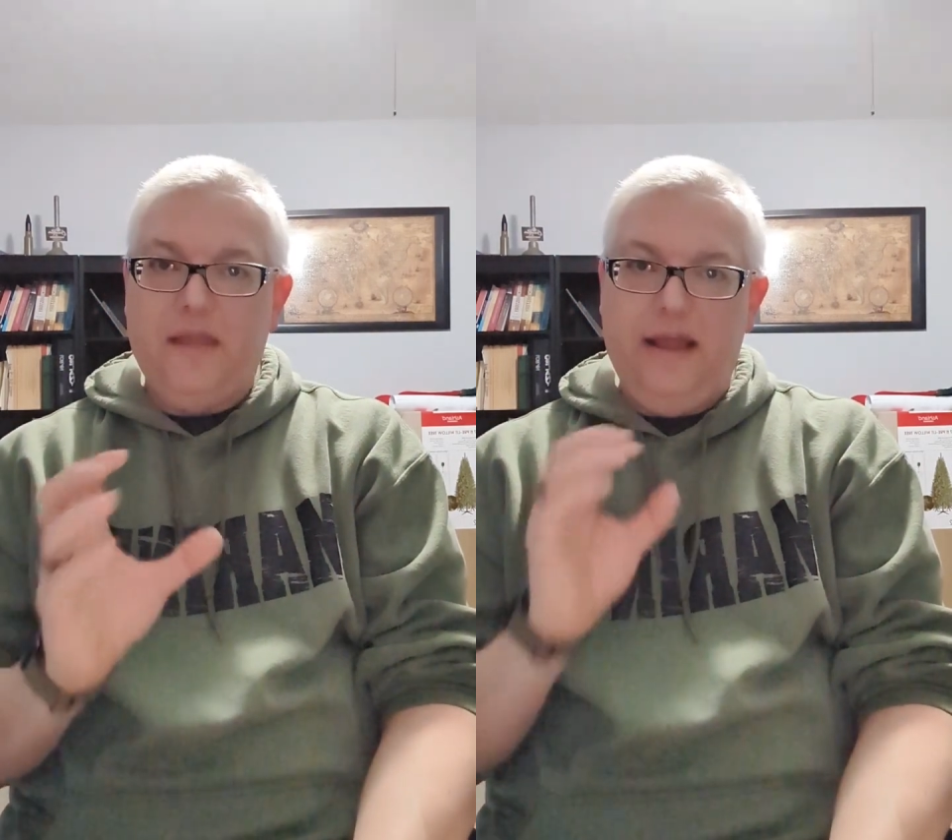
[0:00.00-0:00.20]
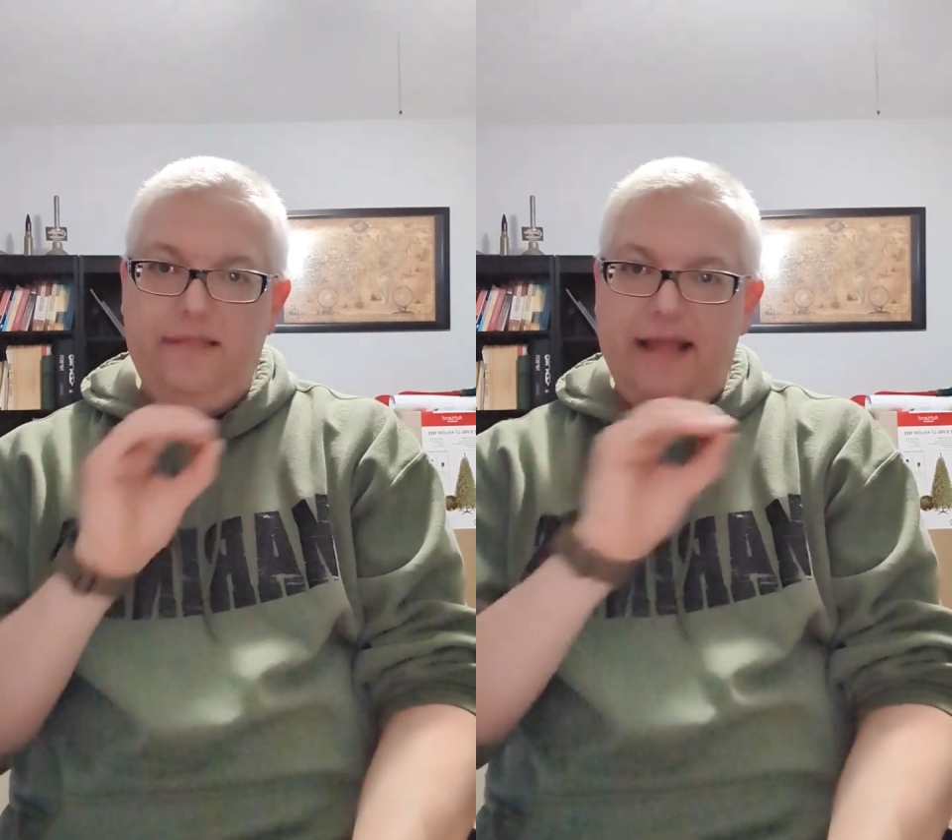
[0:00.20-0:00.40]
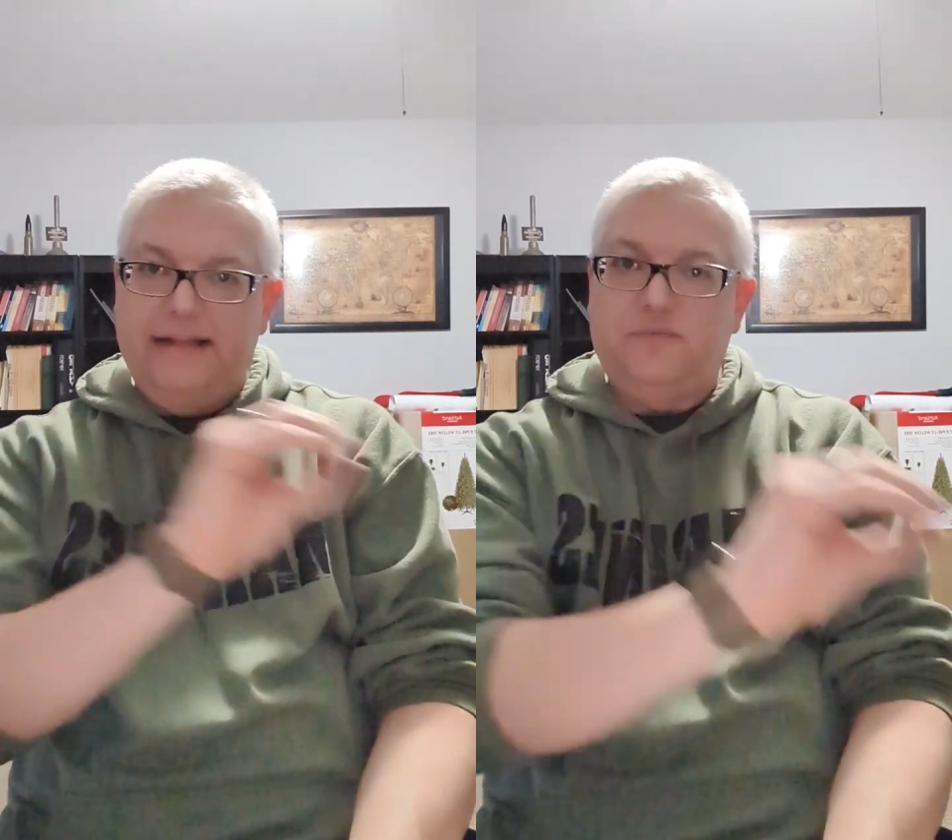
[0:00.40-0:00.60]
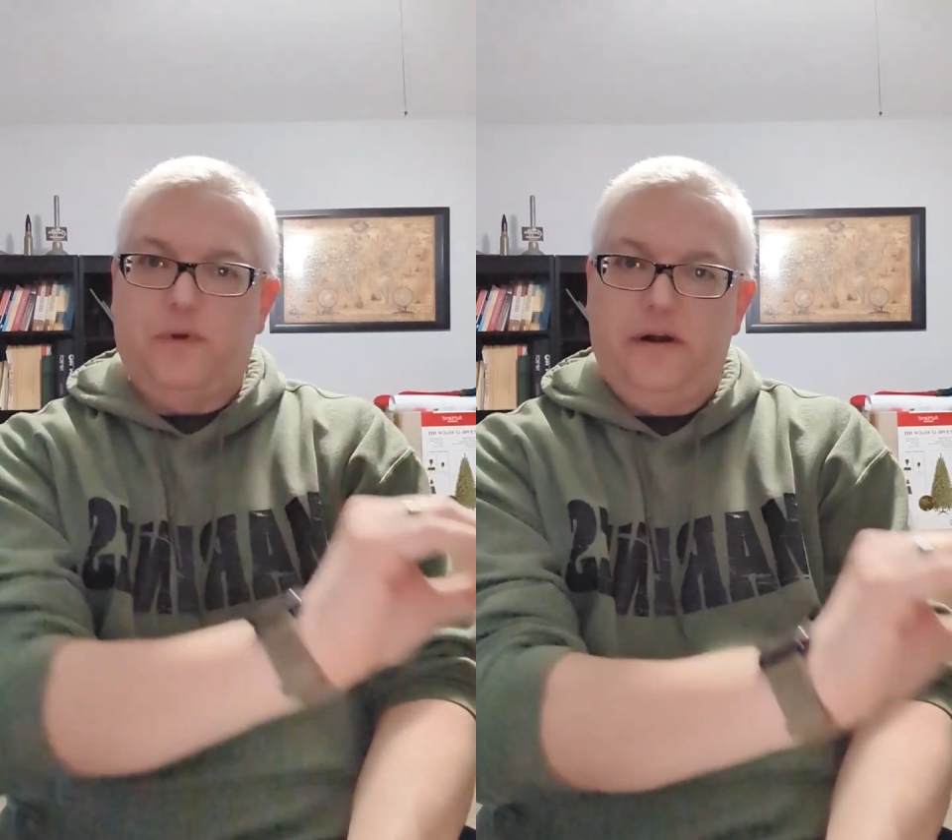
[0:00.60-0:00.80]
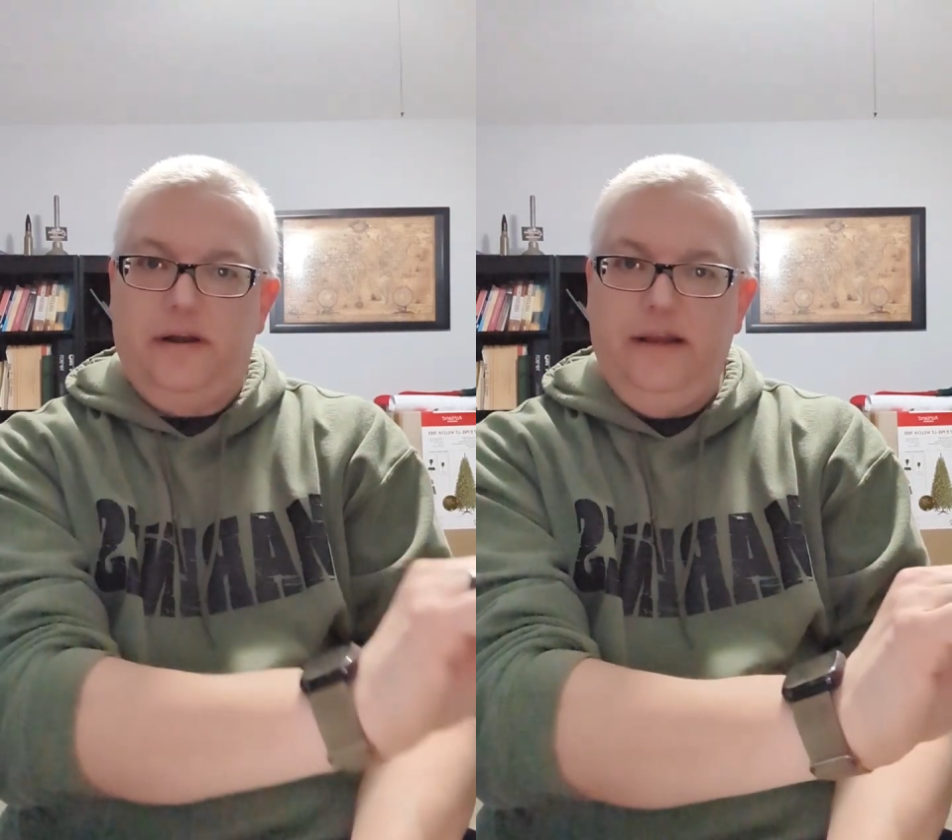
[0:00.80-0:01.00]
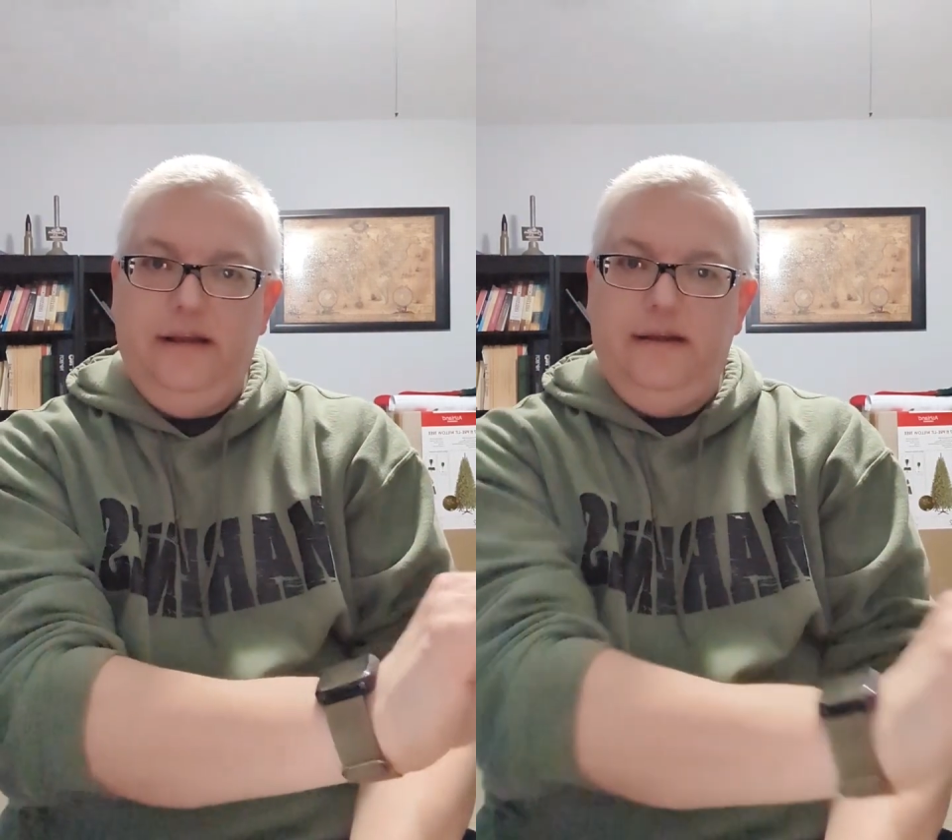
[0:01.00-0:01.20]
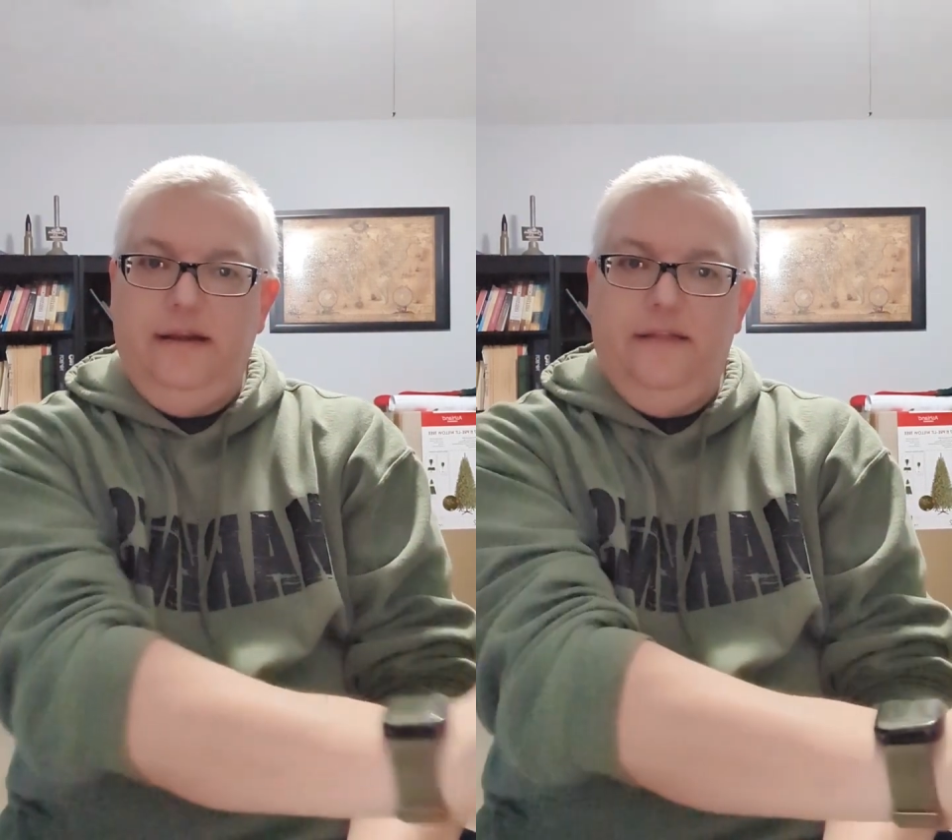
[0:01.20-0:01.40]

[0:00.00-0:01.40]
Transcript: and that's where he